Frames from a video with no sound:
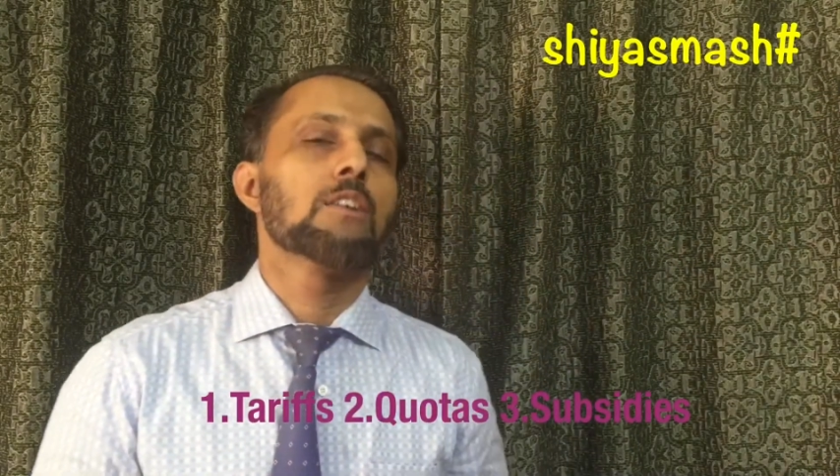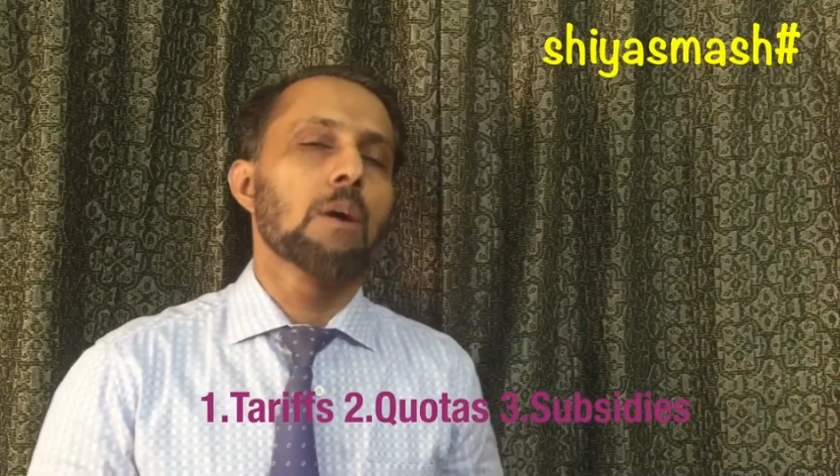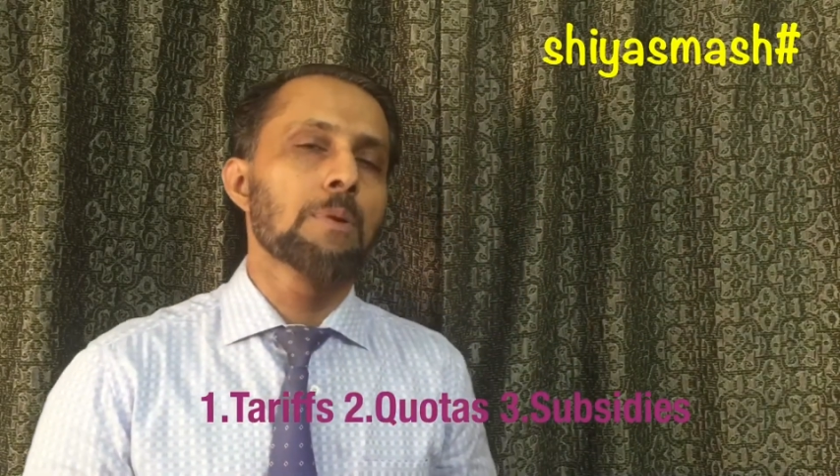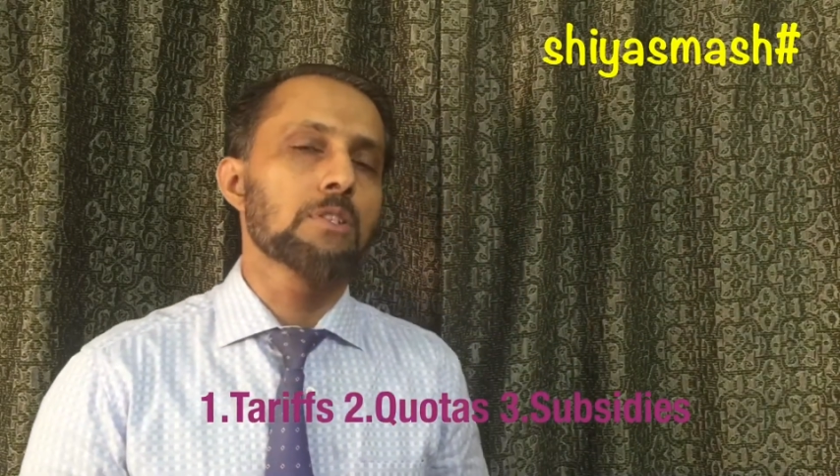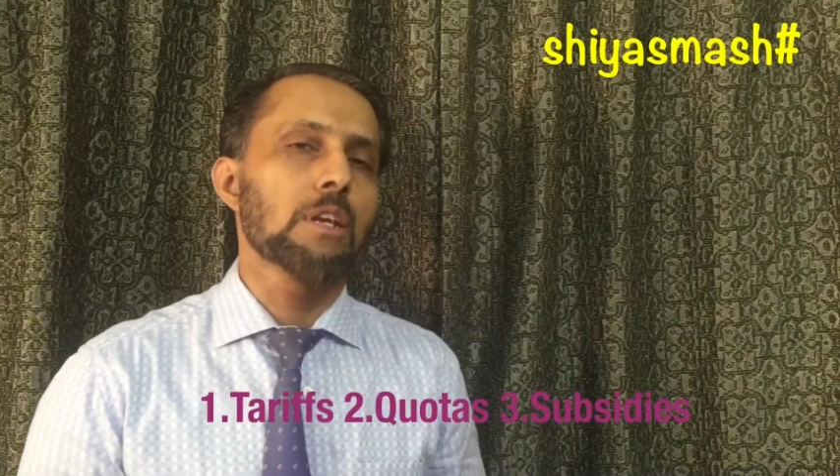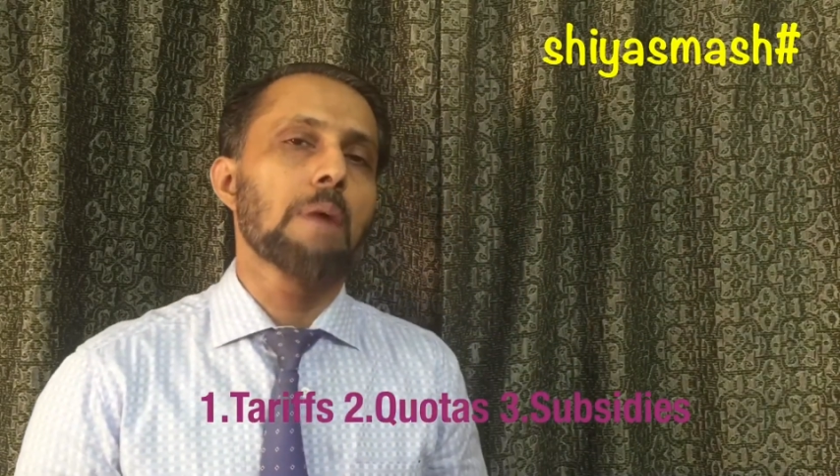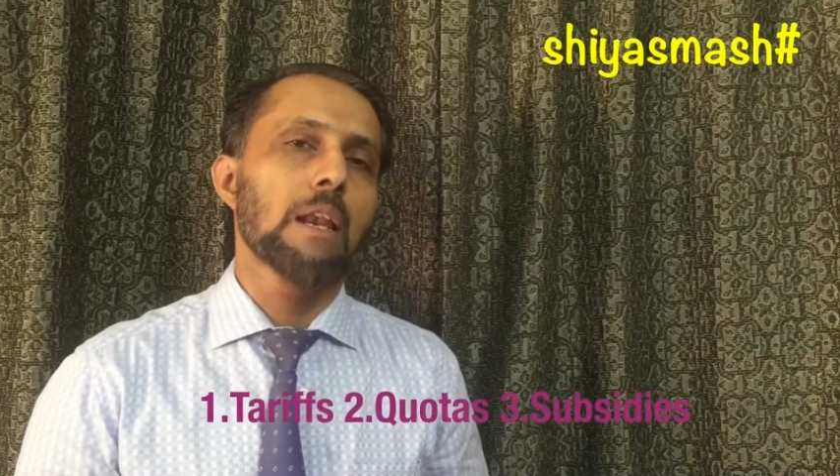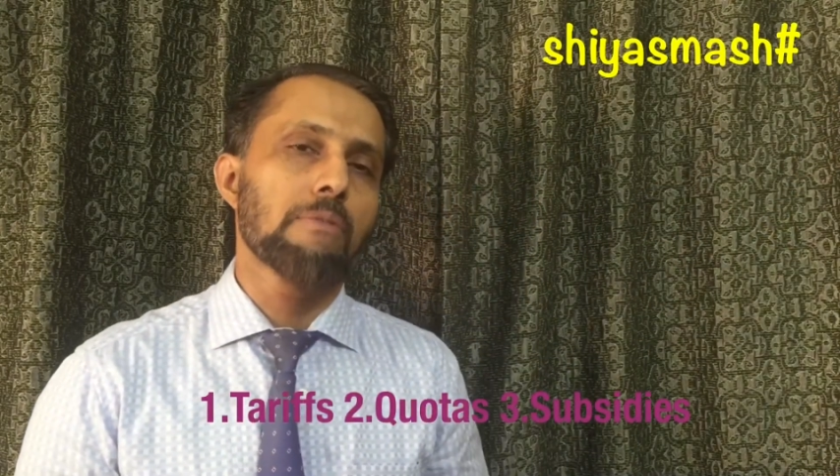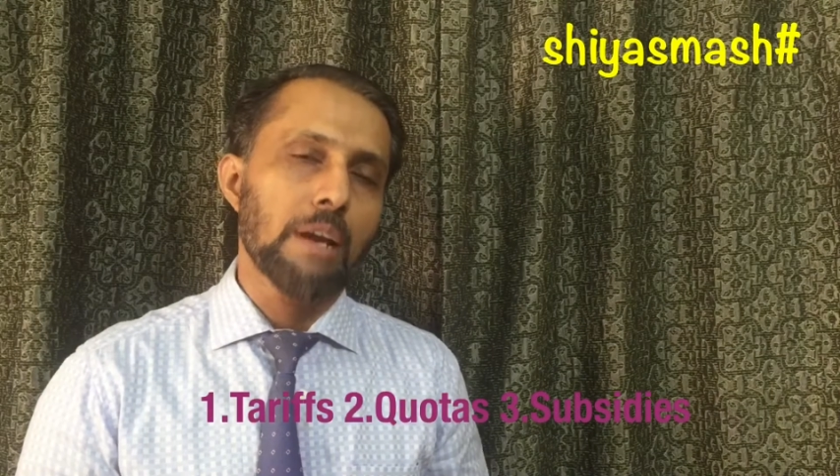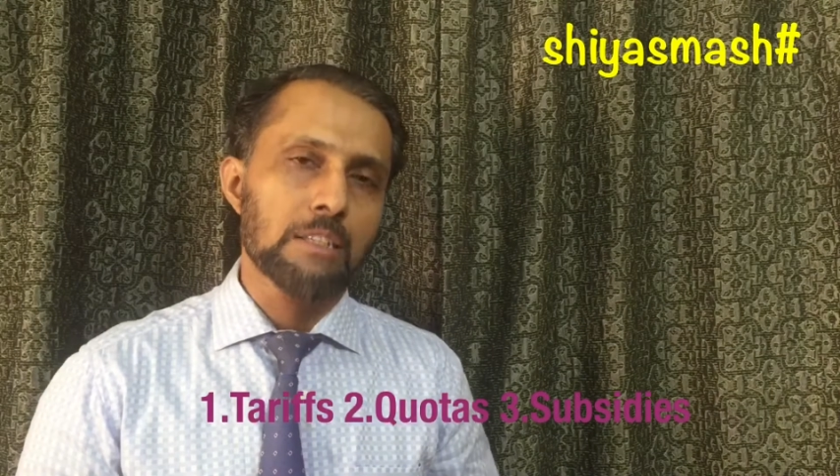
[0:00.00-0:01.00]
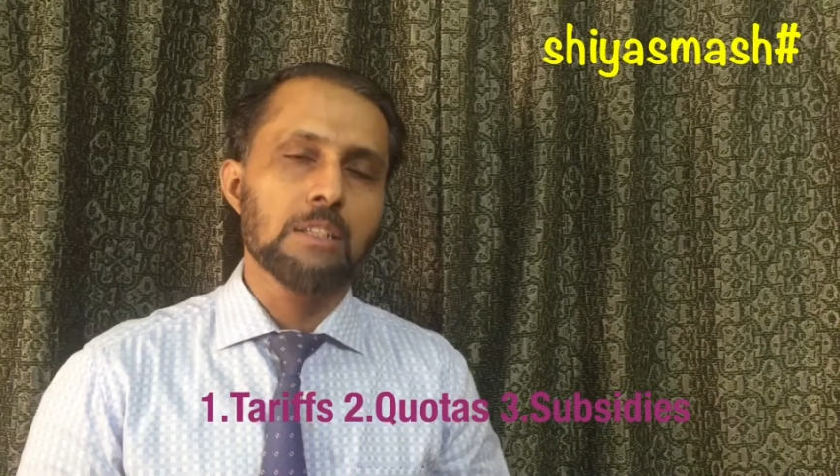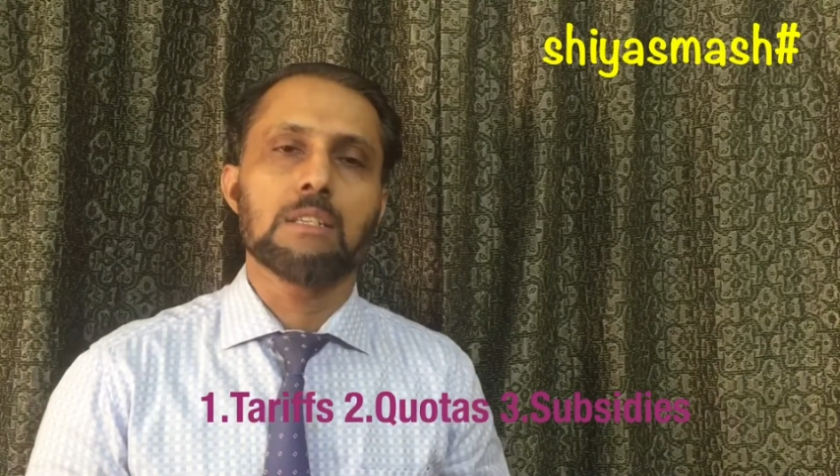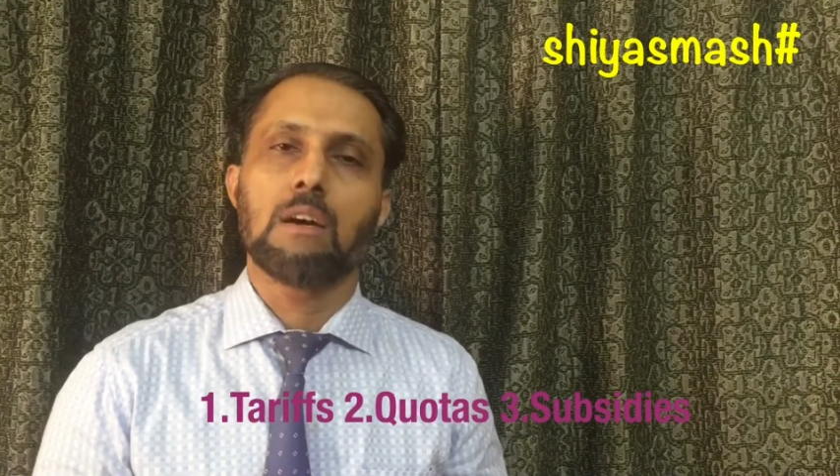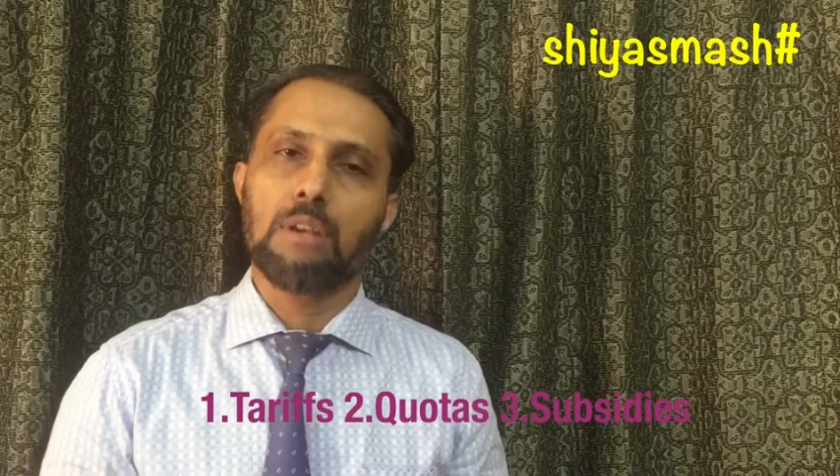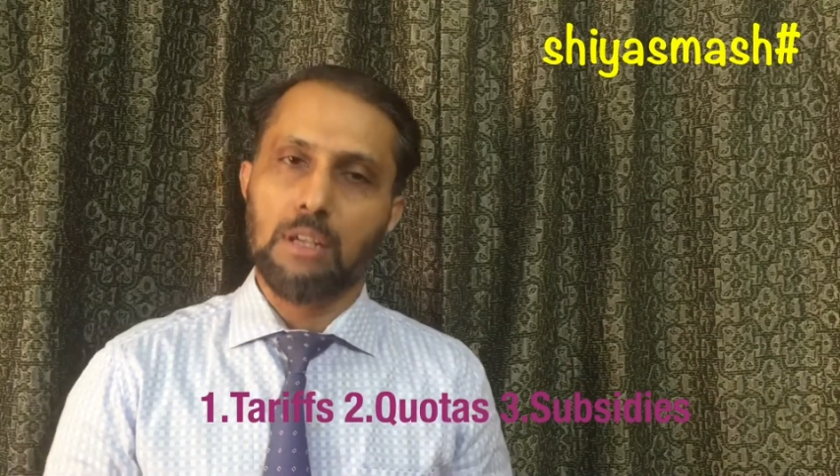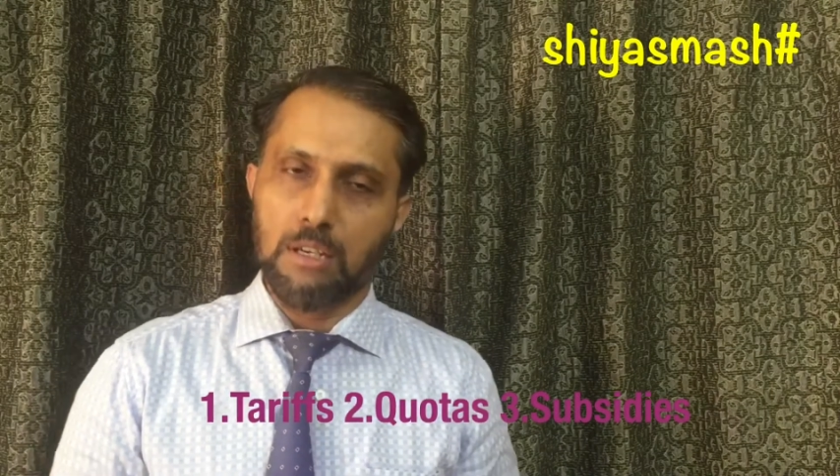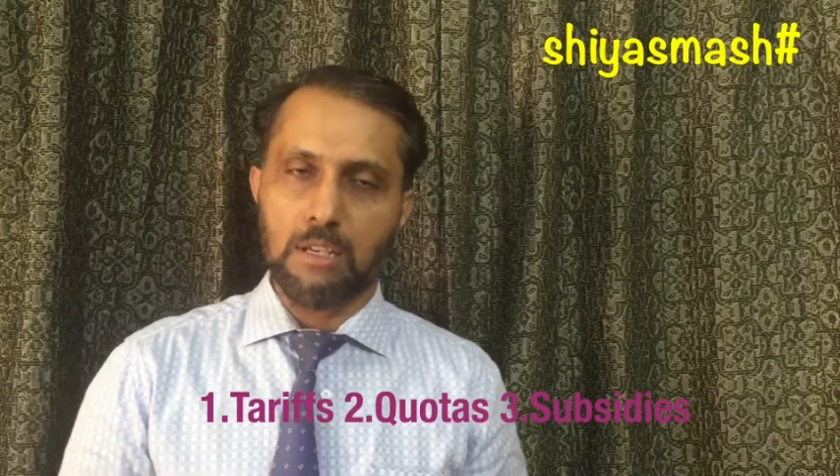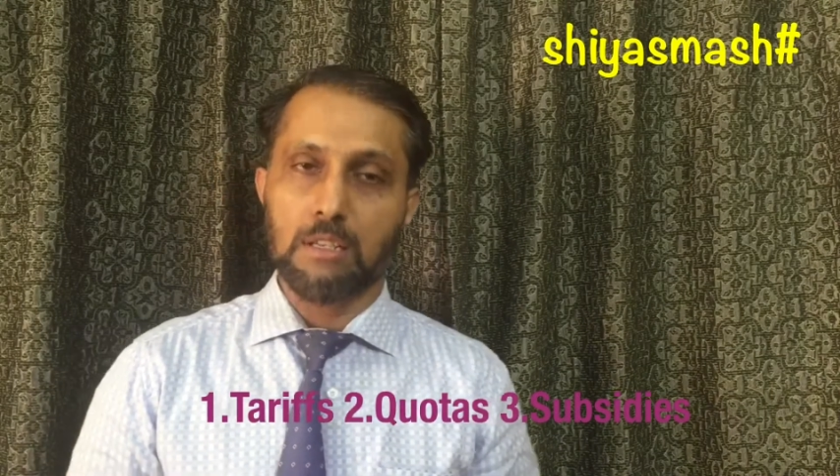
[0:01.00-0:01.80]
domestic manufacturers in our country.